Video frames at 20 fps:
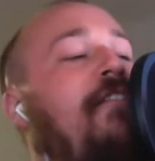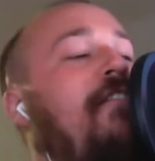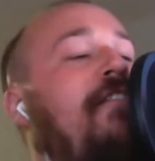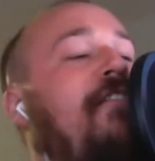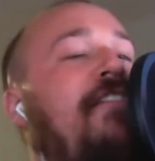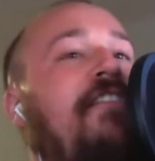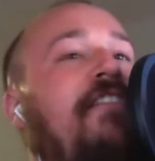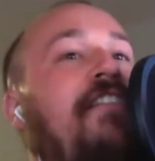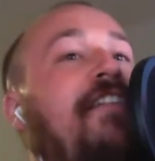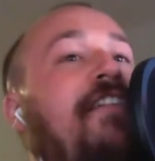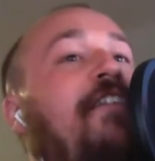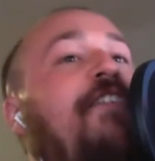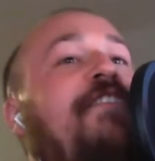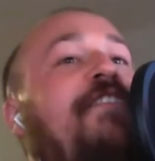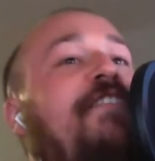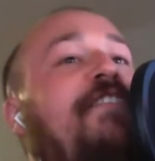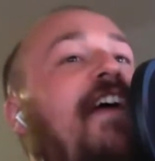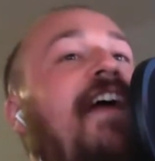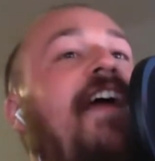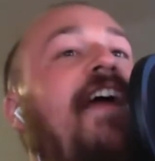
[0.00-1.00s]
clear
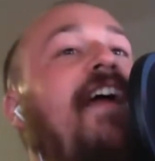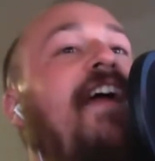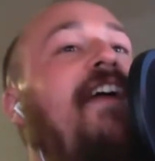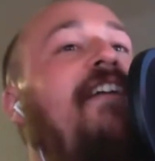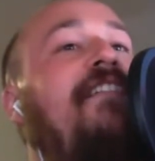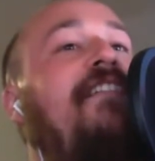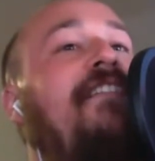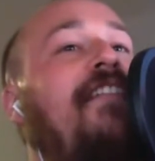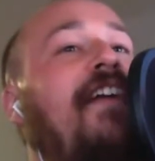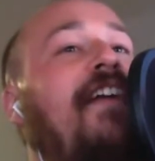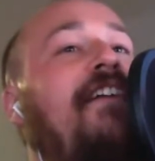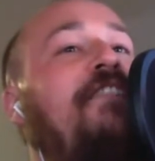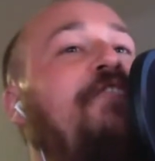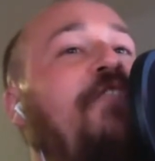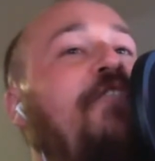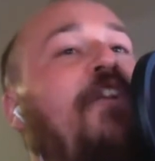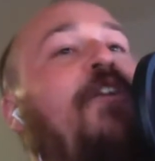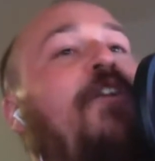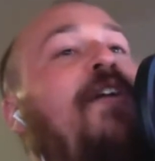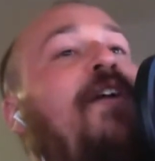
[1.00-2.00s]
as day, like
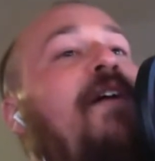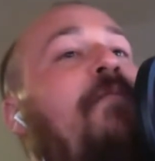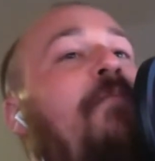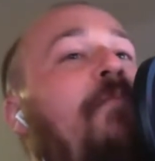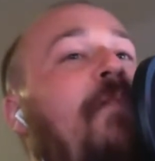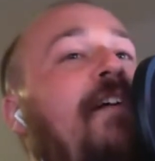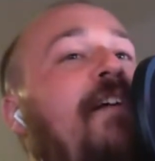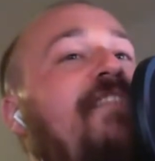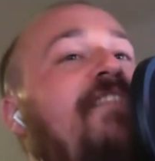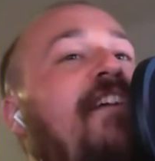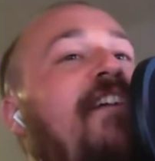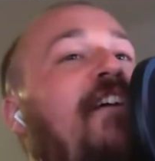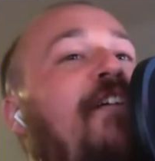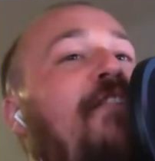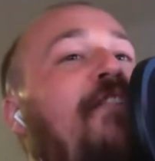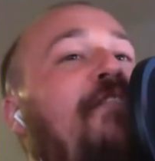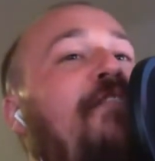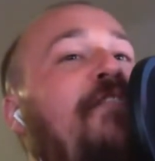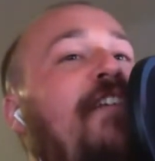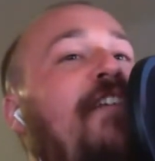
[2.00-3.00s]
drawing myself